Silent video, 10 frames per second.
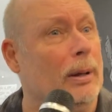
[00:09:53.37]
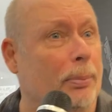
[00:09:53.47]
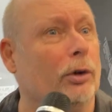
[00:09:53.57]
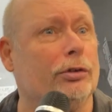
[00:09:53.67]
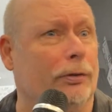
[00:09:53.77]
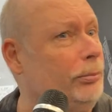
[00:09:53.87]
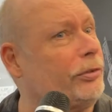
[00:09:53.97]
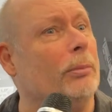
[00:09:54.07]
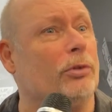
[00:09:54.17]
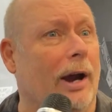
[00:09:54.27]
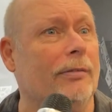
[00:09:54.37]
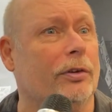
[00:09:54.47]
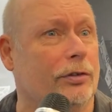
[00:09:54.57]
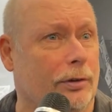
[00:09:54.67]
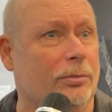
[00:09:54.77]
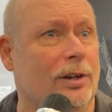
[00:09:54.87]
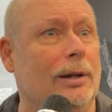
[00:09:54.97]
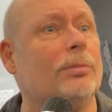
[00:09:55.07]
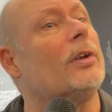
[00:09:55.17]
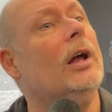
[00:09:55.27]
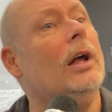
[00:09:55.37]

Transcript: a push from some drivers and some teams